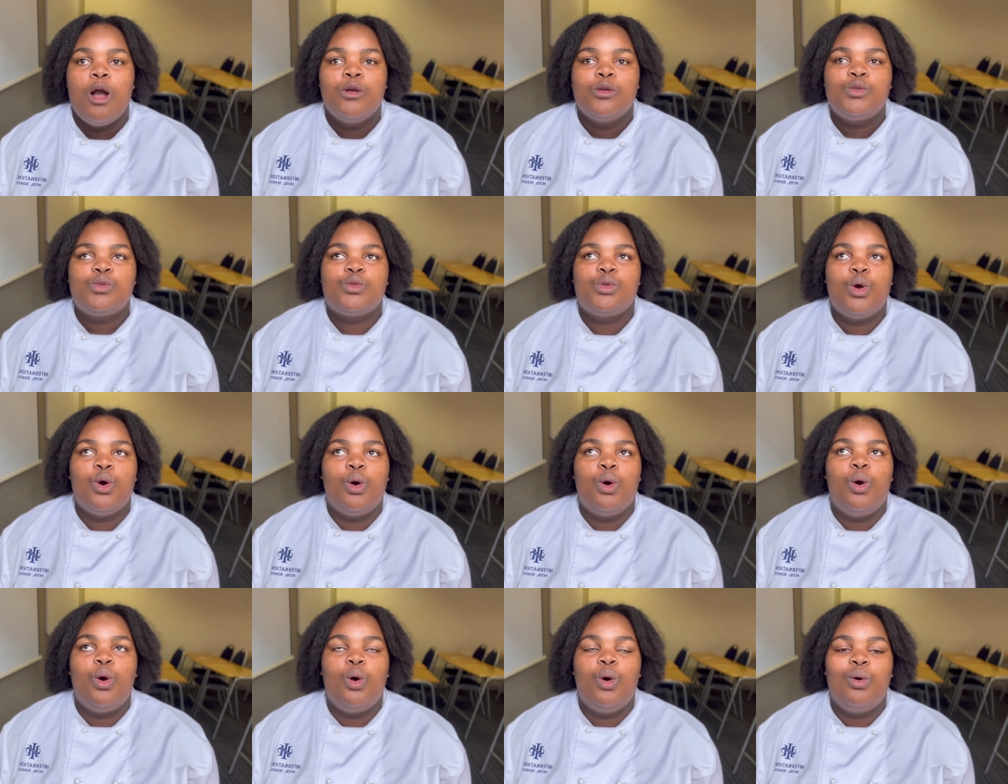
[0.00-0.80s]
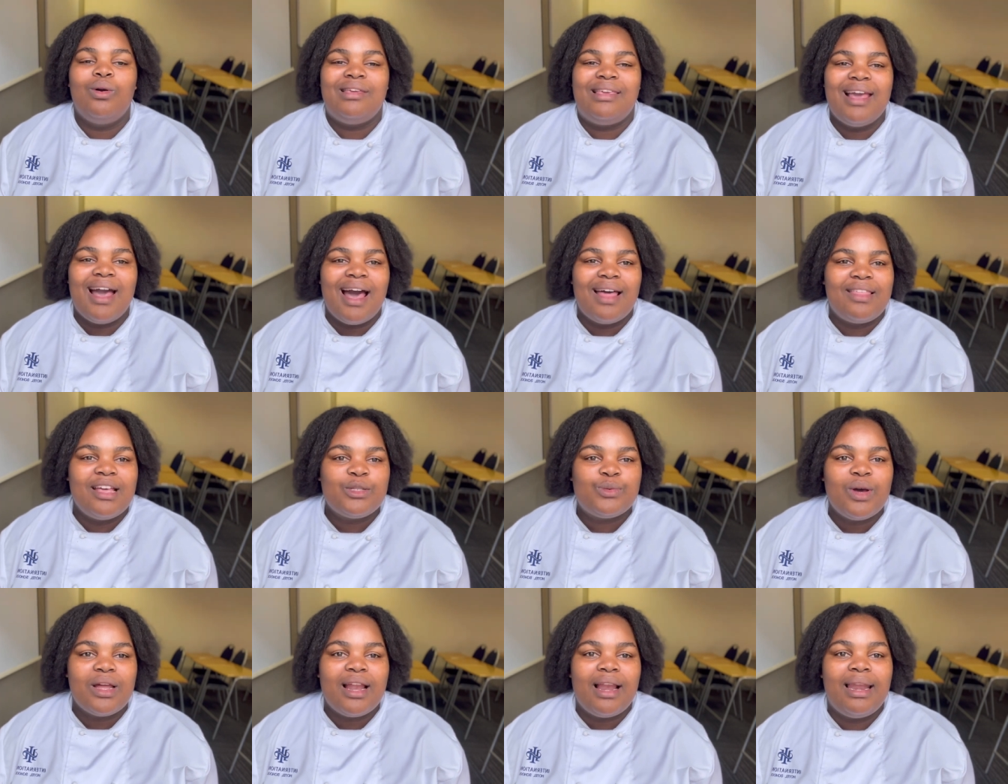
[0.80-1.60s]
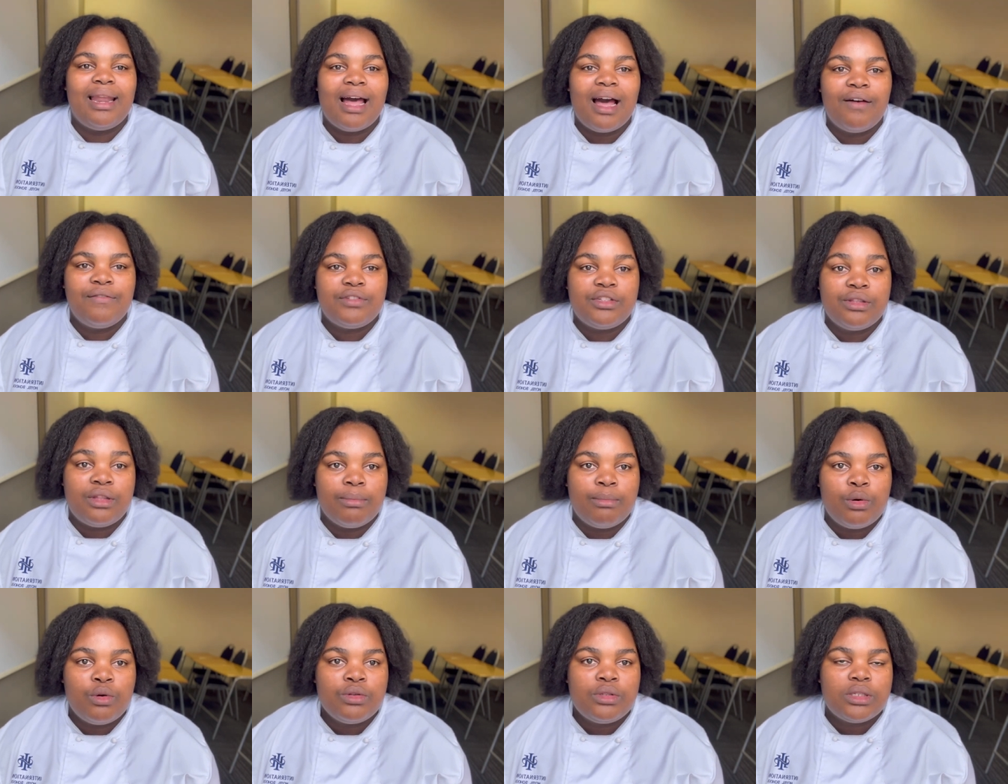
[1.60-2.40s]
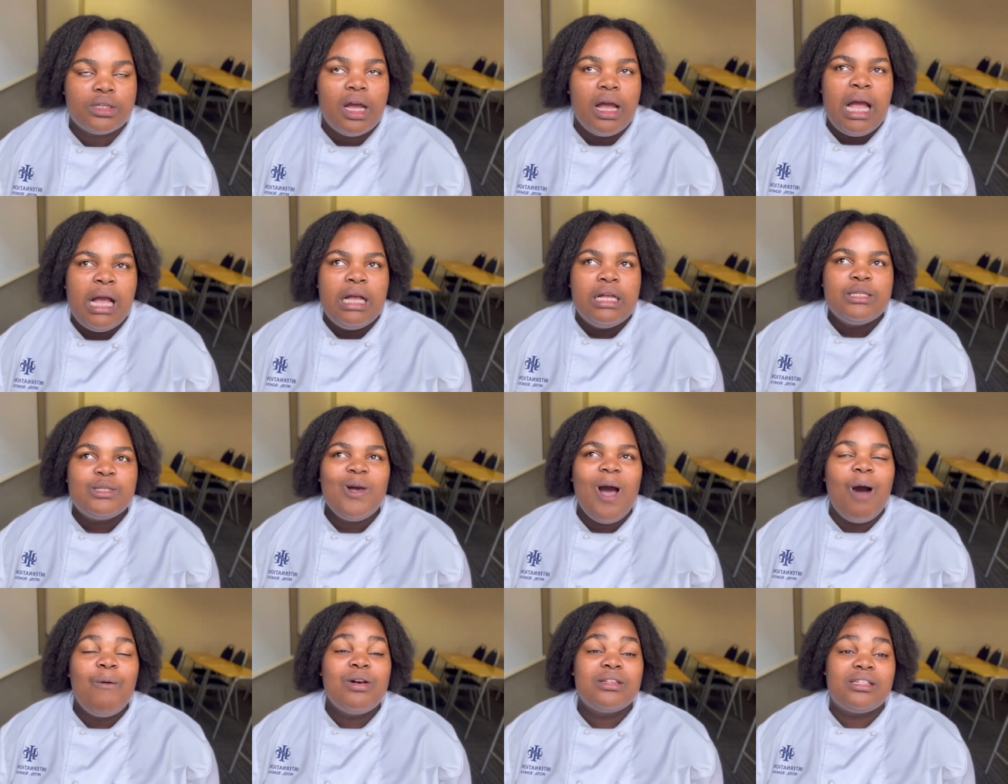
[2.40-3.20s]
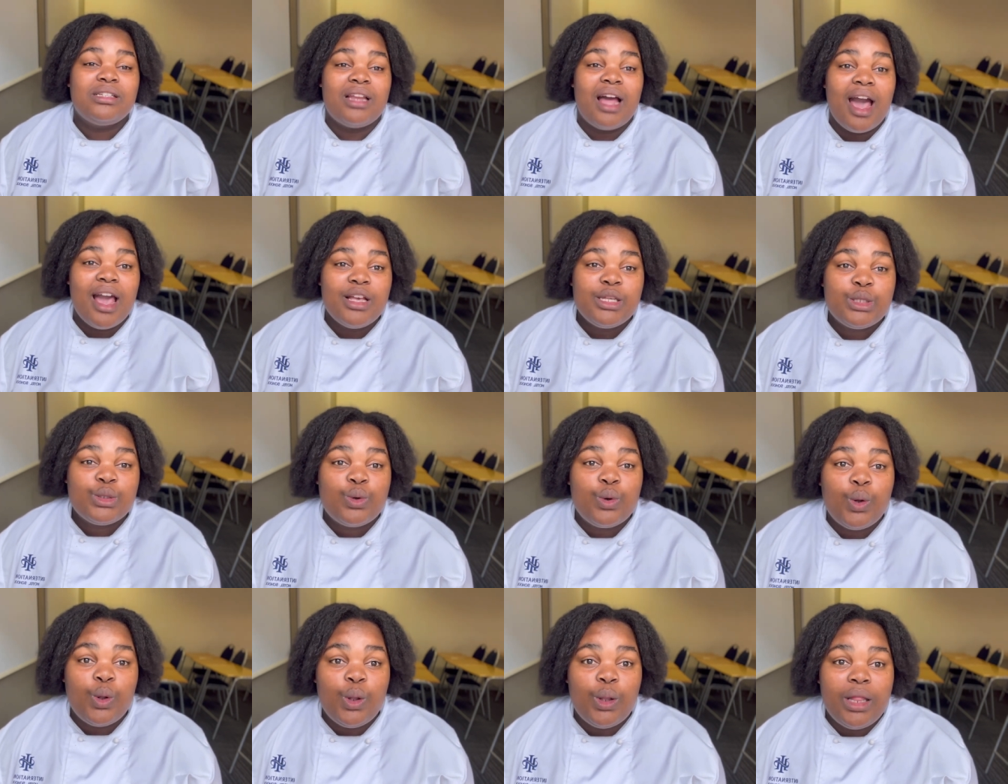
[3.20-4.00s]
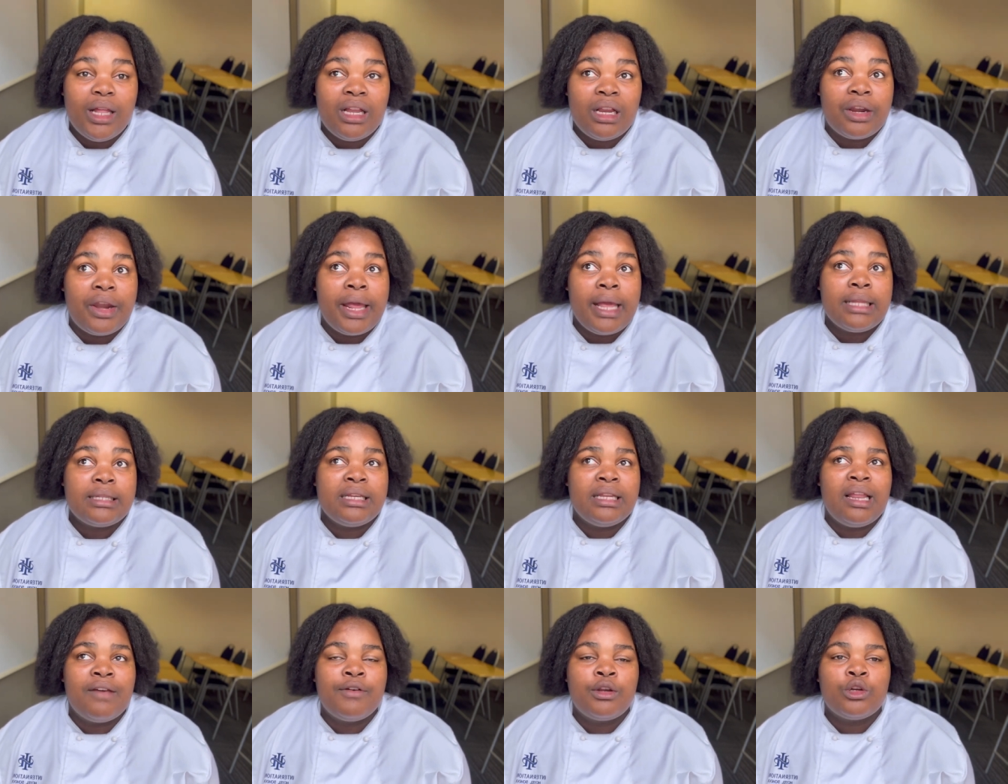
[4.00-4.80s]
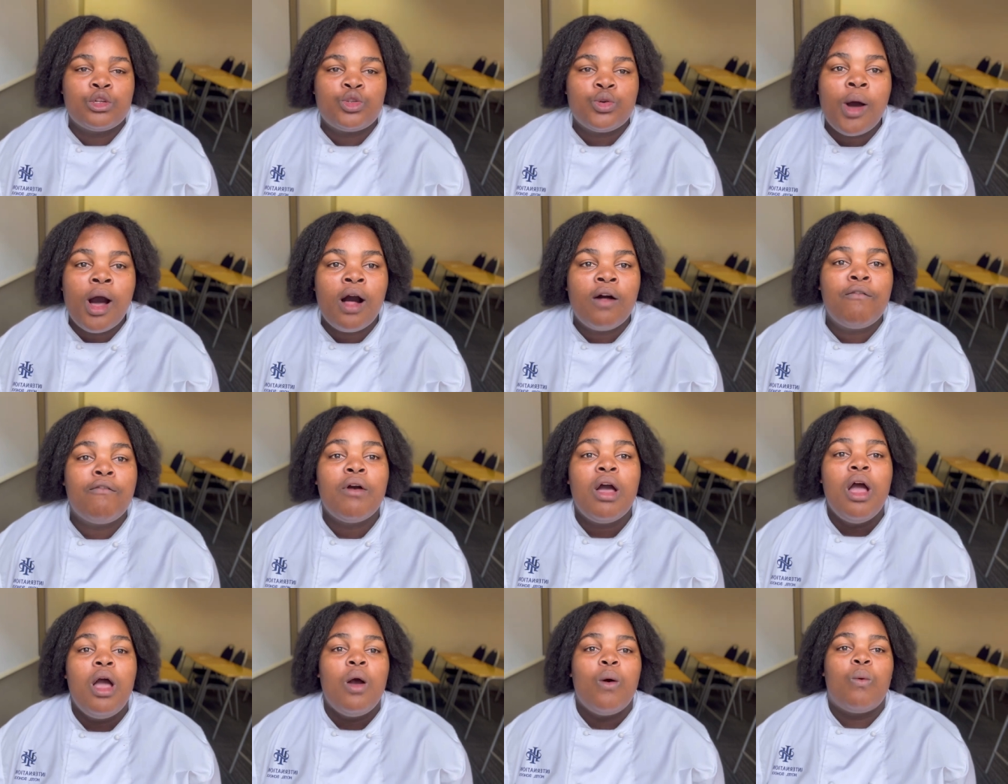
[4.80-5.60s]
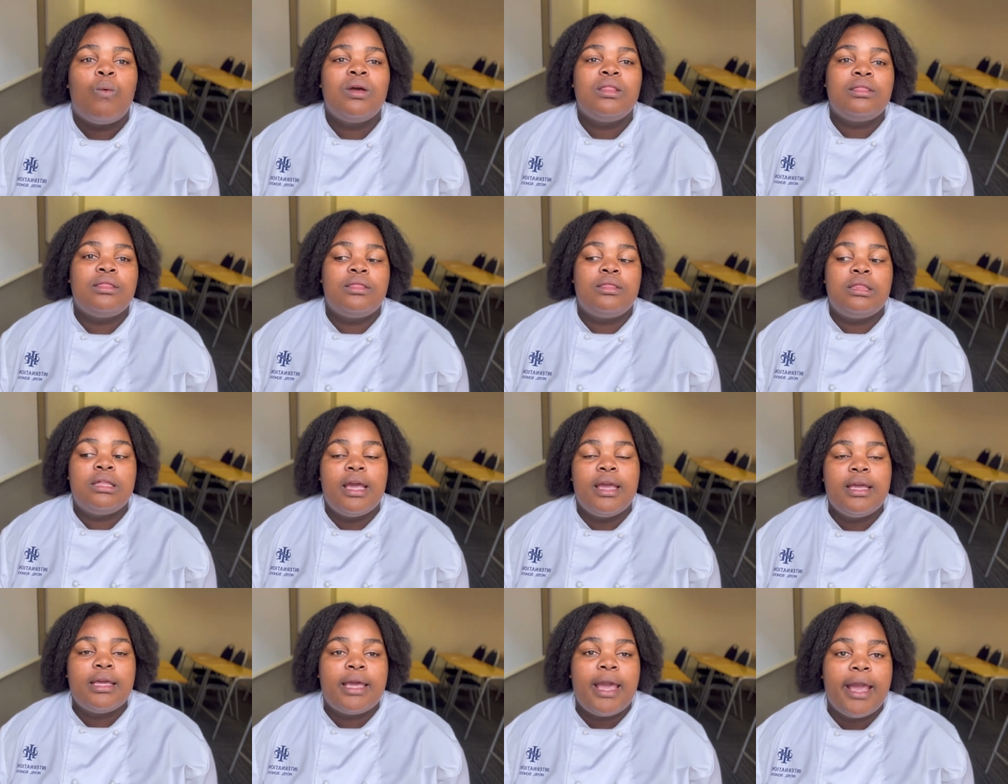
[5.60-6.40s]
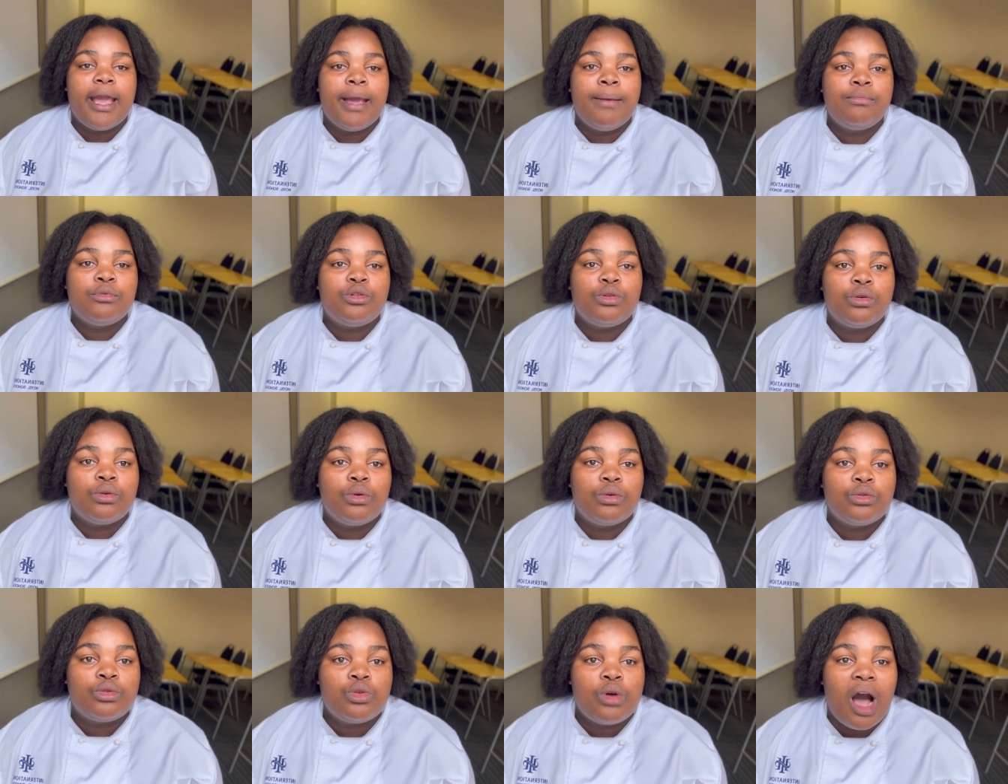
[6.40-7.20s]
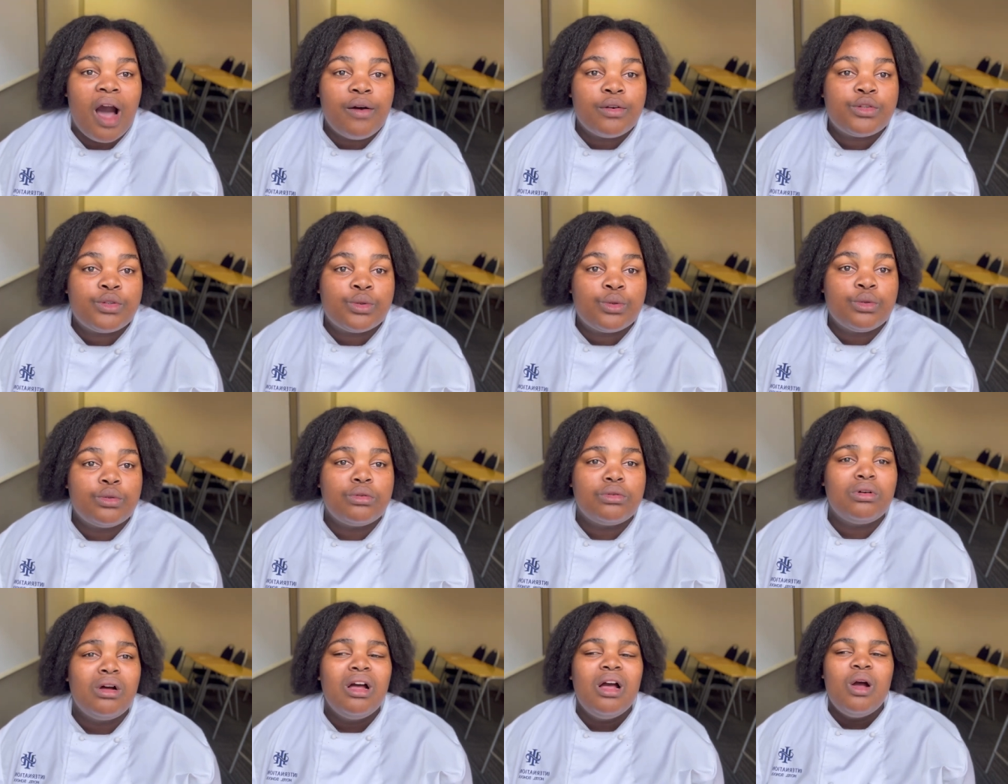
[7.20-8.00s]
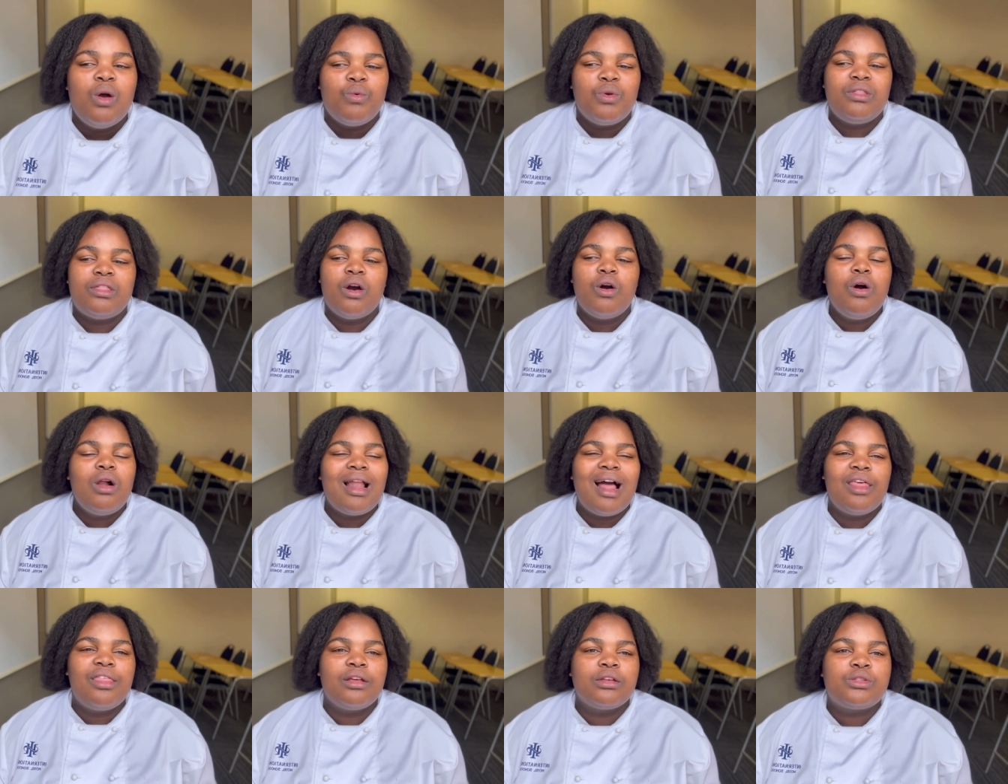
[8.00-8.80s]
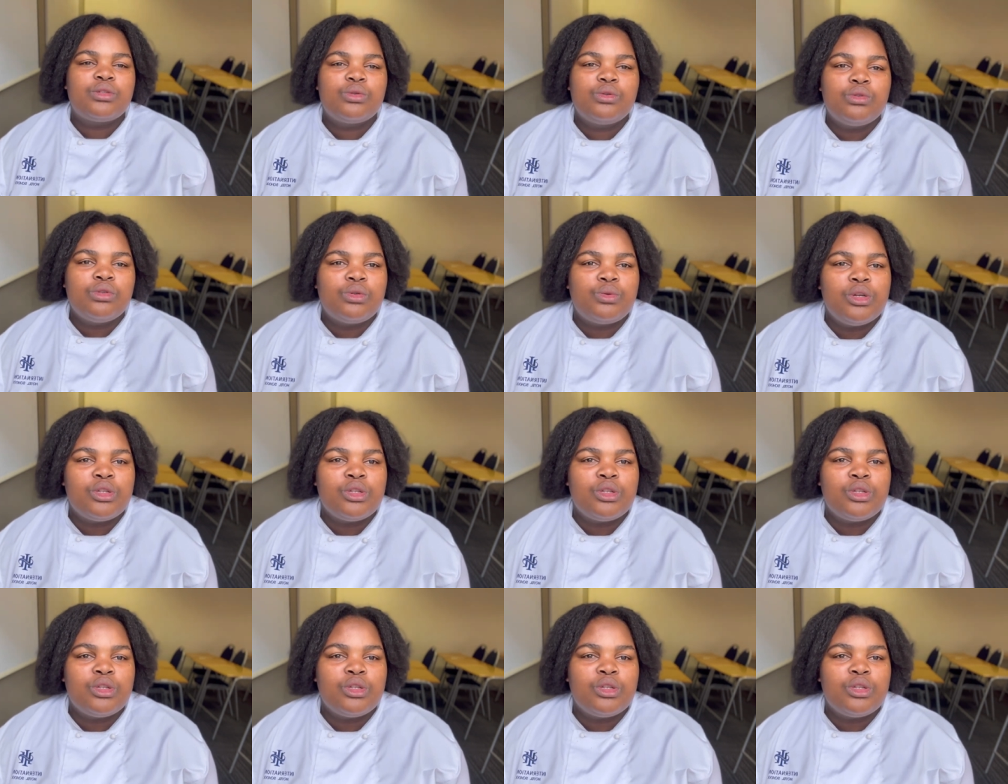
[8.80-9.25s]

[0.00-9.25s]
So yeah, that's what I loved the most. So I was in high school in grade 11 or 12 when they came to, to our school with all other schools.